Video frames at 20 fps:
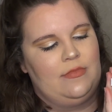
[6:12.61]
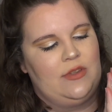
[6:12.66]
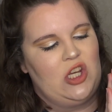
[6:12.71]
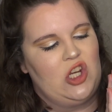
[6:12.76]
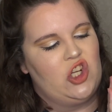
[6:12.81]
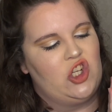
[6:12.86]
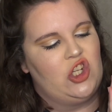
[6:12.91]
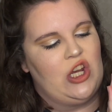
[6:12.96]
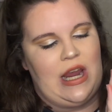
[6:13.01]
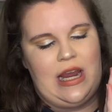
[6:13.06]

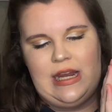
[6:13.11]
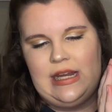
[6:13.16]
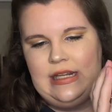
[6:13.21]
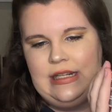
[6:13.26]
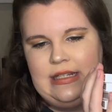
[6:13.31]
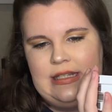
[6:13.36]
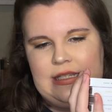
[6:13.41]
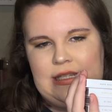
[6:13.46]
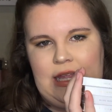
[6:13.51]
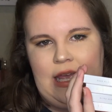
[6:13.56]

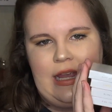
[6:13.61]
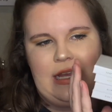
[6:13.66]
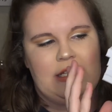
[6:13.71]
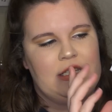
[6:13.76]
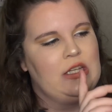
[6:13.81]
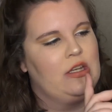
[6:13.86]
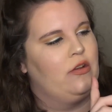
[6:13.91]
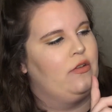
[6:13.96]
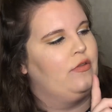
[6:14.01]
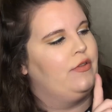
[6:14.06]
shades. Like,
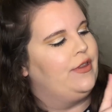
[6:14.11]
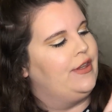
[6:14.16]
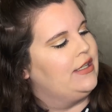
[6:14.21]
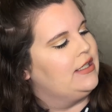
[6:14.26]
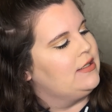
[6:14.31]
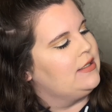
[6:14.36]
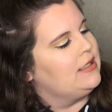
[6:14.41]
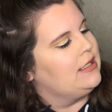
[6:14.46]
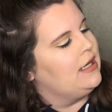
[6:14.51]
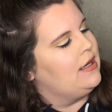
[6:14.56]
so
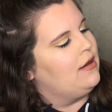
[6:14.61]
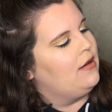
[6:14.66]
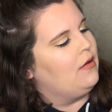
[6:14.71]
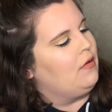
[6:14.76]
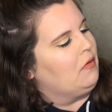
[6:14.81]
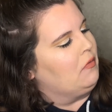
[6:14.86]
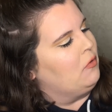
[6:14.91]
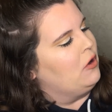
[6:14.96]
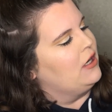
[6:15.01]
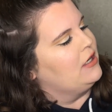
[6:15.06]
this
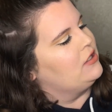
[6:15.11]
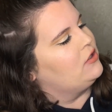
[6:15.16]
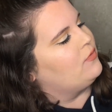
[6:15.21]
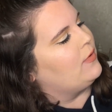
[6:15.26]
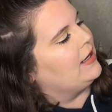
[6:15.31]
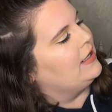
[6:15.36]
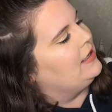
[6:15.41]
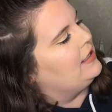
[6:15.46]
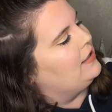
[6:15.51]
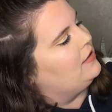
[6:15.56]
one's
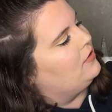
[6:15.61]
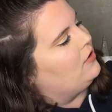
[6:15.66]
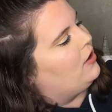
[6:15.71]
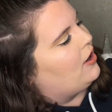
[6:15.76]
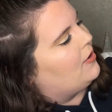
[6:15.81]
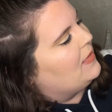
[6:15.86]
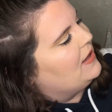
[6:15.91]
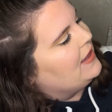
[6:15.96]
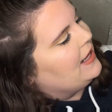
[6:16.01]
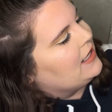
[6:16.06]
Ring the
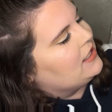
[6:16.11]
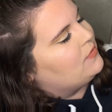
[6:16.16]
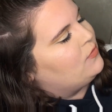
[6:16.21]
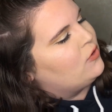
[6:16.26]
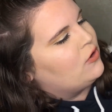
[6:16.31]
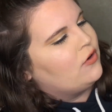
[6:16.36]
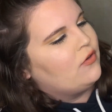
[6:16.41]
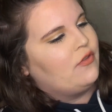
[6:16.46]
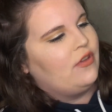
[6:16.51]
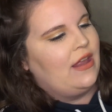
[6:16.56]
Alarm, and that's
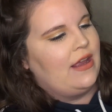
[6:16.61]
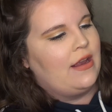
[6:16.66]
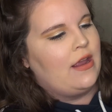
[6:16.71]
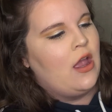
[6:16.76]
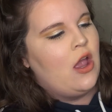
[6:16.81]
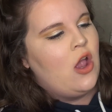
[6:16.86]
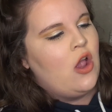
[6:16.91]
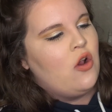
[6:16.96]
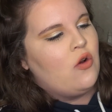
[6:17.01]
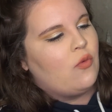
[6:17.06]
more like
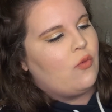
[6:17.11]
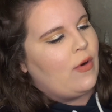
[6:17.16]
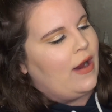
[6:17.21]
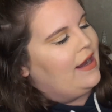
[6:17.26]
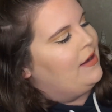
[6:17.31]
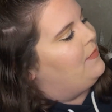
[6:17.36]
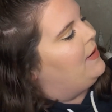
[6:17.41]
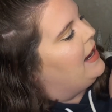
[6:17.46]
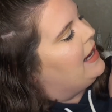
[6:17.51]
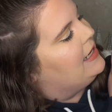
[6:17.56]

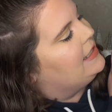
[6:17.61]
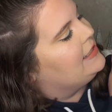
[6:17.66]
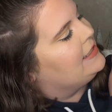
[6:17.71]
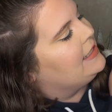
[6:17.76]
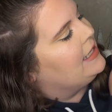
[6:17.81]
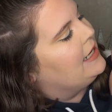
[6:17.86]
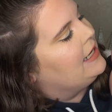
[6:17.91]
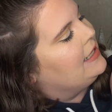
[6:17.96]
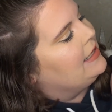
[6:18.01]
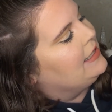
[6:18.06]
red based.
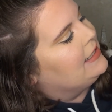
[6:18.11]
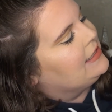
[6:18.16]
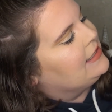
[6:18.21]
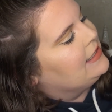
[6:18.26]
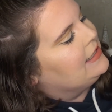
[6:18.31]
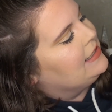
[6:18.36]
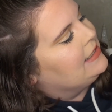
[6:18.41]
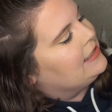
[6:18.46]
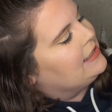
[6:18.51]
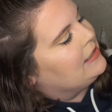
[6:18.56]
This
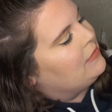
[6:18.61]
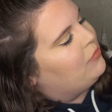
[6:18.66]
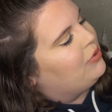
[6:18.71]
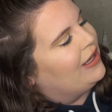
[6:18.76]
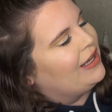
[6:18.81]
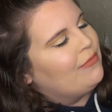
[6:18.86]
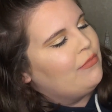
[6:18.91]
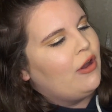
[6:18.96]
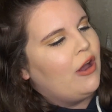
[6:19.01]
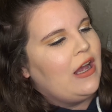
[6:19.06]
is
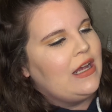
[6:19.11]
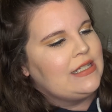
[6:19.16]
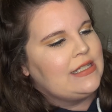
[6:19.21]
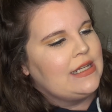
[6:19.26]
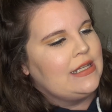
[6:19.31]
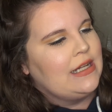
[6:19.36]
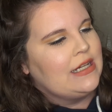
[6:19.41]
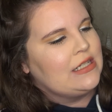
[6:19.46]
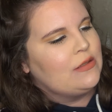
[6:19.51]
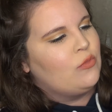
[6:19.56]
Bling Bloss,
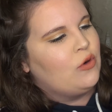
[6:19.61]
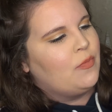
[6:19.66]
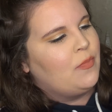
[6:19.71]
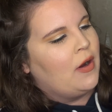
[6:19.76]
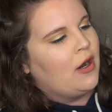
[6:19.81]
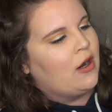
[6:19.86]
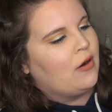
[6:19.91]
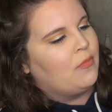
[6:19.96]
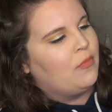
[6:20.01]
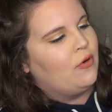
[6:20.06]
and that's more
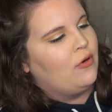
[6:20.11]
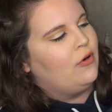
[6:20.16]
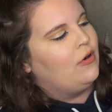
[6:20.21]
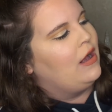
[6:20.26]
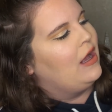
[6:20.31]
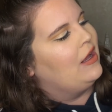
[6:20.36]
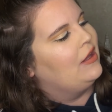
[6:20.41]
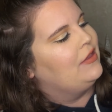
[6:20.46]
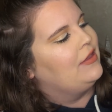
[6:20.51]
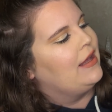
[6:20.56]

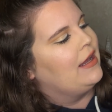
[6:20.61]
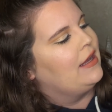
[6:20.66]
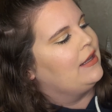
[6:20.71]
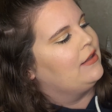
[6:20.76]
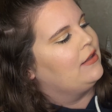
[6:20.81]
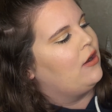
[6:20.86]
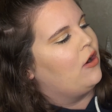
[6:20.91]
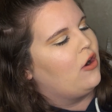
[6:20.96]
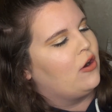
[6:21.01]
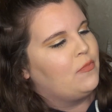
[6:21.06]
purple. And
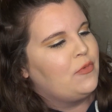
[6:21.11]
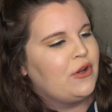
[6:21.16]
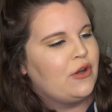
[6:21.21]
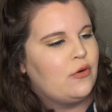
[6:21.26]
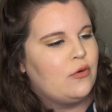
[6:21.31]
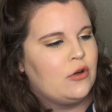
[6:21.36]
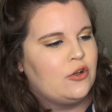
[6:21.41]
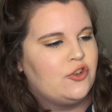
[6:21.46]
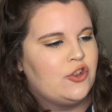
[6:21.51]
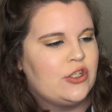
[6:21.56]
then Armed and
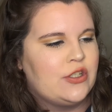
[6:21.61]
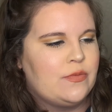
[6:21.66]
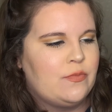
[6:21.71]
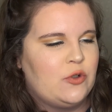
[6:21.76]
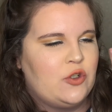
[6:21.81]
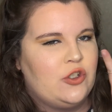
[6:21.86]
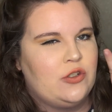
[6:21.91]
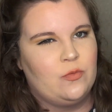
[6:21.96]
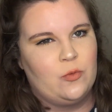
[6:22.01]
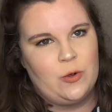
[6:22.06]
Gorgeous,
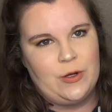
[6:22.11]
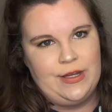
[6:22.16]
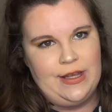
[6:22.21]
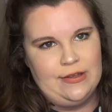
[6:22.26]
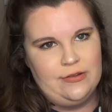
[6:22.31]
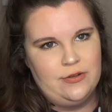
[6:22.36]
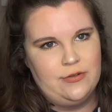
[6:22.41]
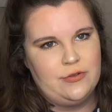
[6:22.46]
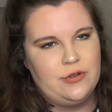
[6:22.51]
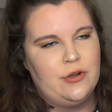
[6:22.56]
which is more
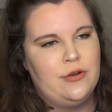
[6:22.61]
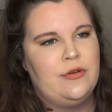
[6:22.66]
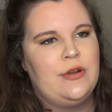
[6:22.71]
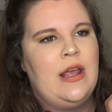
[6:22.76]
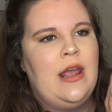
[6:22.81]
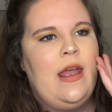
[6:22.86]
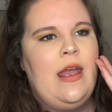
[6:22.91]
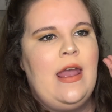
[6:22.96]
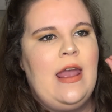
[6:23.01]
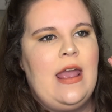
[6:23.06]
yellow toned.
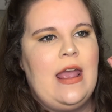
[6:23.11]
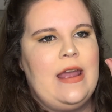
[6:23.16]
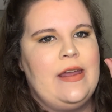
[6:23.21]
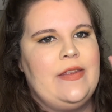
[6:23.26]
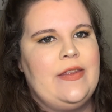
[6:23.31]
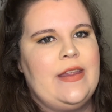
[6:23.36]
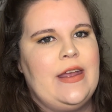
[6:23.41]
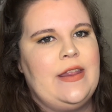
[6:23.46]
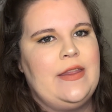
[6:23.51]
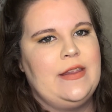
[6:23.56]

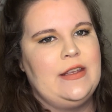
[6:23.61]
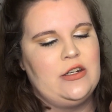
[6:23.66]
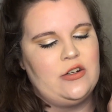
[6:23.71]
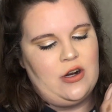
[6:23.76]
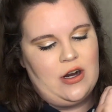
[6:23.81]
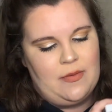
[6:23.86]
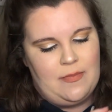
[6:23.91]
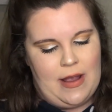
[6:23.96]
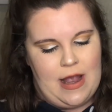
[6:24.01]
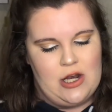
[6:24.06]
And then the
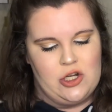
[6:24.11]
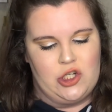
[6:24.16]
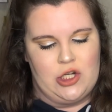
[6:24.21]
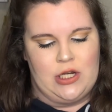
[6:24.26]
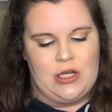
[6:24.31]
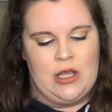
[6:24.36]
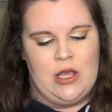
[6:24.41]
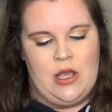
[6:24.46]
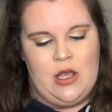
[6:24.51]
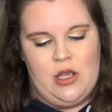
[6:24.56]
Dark
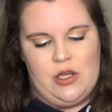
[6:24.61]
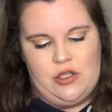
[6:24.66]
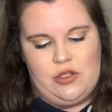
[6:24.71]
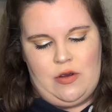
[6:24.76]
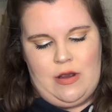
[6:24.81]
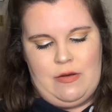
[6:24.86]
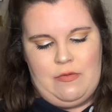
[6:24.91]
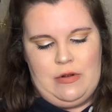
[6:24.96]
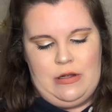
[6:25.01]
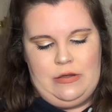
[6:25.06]
Magic. So
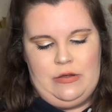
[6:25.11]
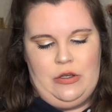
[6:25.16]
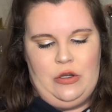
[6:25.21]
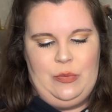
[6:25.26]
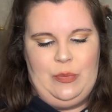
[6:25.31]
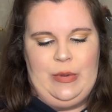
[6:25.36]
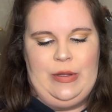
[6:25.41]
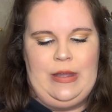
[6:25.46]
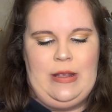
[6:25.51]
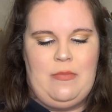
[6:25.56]
I will
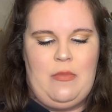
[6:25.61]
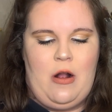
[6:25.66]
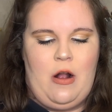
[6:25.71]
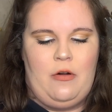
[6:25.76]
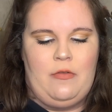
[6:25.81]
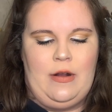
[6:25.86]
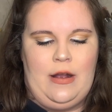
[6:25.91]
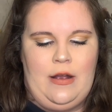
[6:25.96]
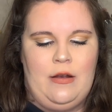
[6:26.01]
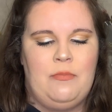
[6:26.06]
open them
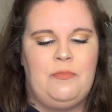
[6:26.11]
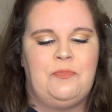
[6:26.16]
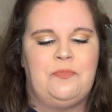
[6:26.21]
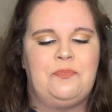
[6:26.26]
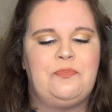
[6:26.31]
all up.